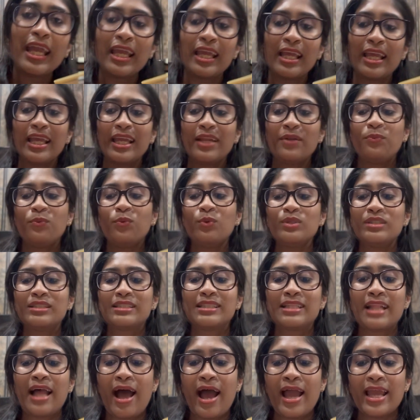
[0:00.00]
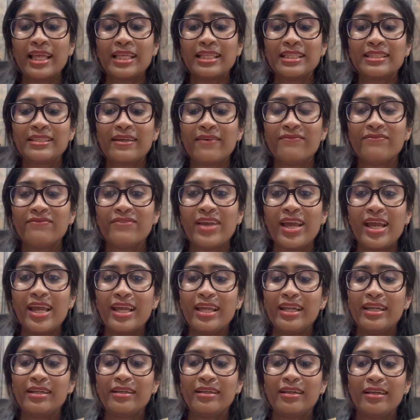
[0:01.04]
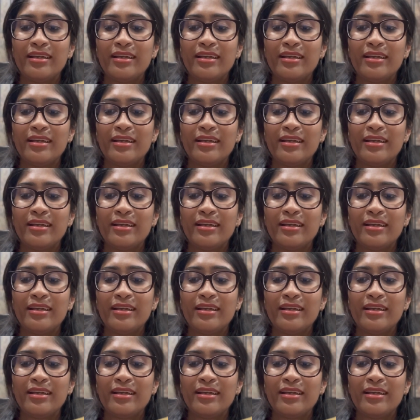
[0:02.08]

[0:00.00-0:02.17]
It was lying somewhere,